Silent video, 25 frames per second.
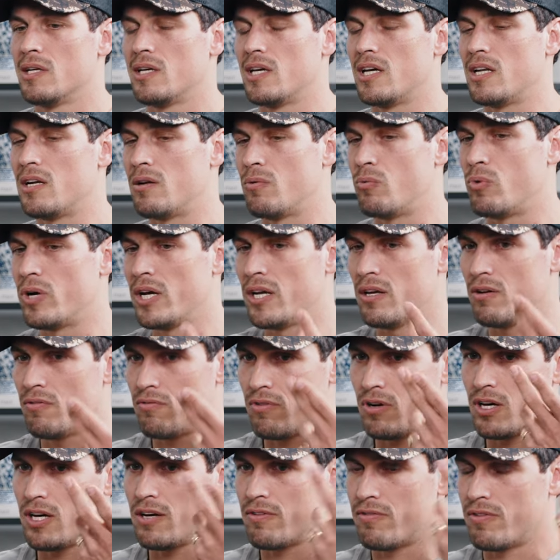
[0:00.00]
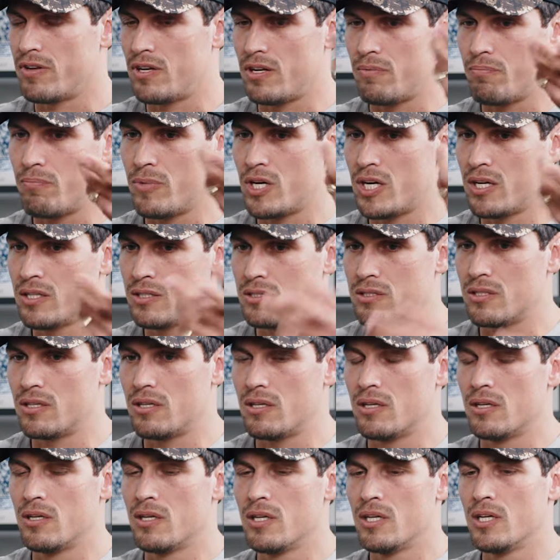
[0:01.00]
and a way of life and a
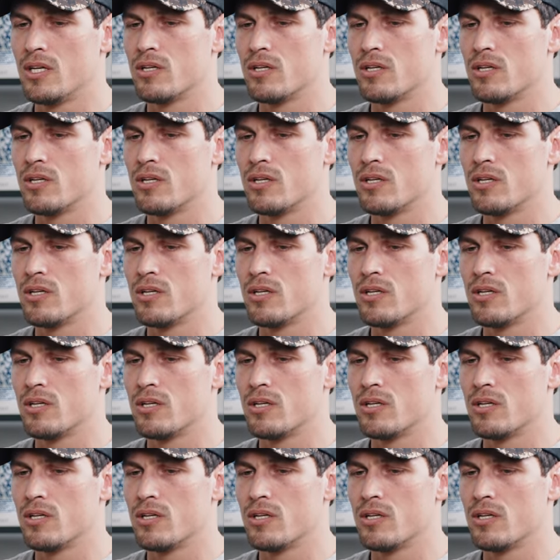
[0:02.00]
mindset.